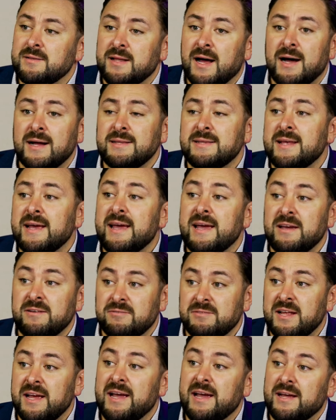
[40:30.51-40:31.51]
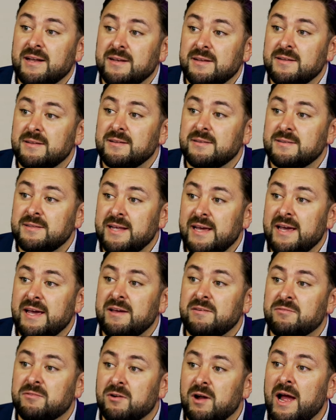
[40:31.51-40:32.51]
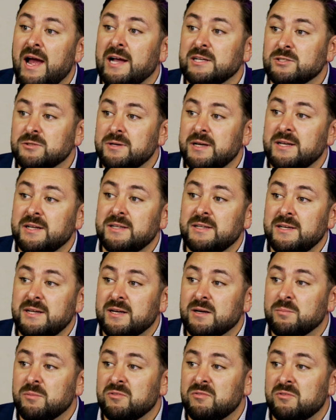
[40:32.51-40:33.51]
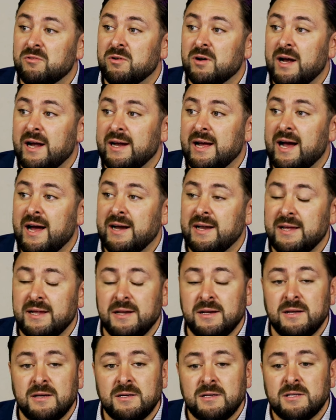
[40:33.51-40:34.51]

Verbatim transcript: Not Dave, Dan. Dave okay. graduated the year before I okay. got in.